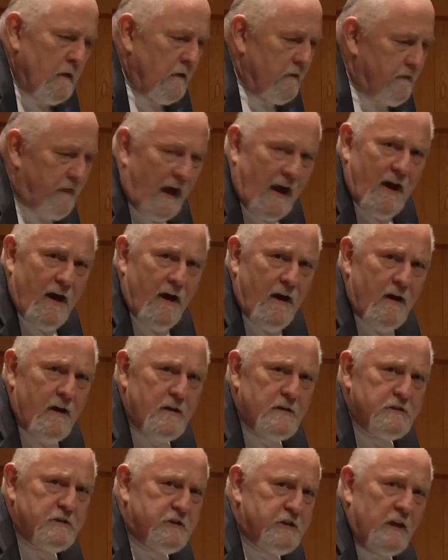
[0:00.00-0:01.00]

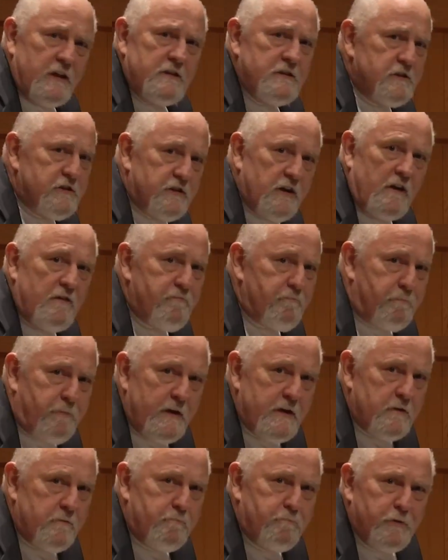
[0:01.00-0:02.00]
Thousands of
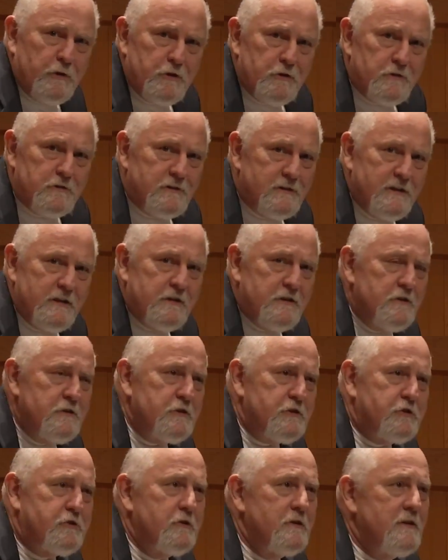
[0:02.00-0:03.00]
people in the
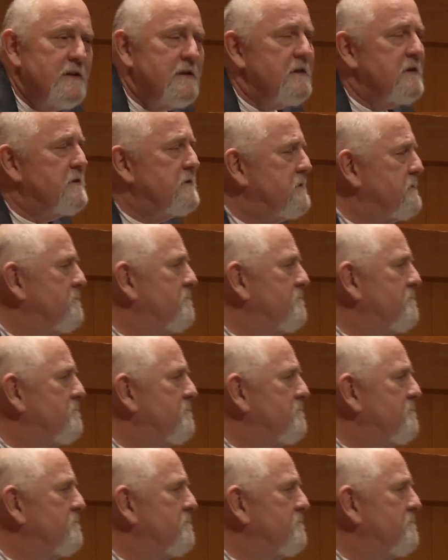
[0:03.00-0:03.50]
street,